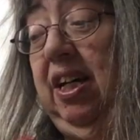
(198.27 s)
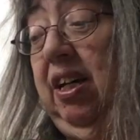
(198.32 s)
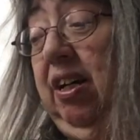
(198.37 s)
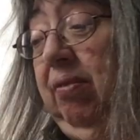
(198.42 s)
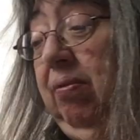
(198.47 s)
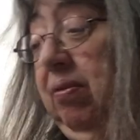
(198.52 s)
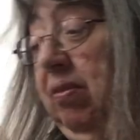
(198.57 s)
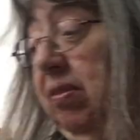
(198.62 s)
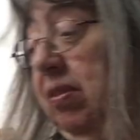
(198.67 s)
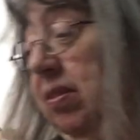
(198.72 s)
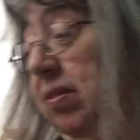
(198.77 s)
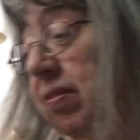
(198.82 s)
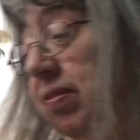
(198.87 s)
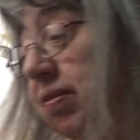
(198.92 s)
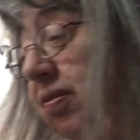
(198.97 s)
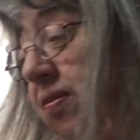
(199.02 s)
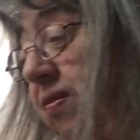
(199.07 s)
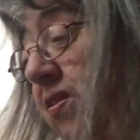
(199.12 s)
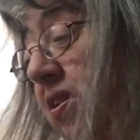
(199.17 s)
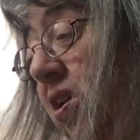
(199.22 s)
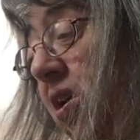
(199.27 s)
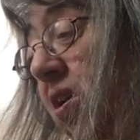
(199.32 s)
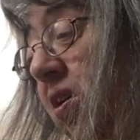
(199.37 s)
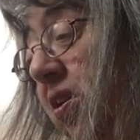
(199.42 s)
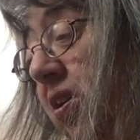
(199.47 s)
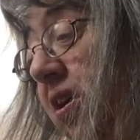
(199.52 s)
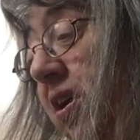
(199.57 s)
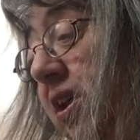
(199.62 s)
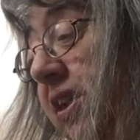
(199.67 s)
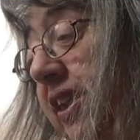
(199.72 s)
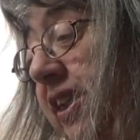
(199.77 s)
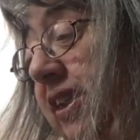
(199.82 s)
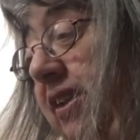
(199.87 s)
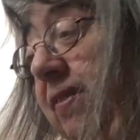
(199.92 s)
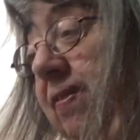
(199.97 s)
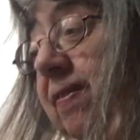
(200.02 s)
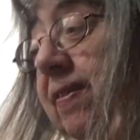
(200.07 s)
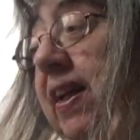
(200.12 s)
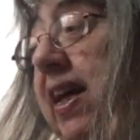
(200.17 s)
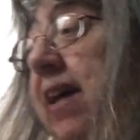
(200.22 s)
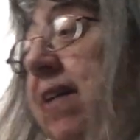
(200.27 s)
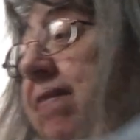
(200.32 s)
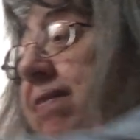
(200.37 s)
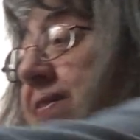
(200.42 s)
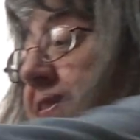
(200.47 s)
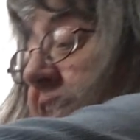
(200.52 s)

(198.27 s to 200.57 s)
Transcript: I would have got lost. Yeah.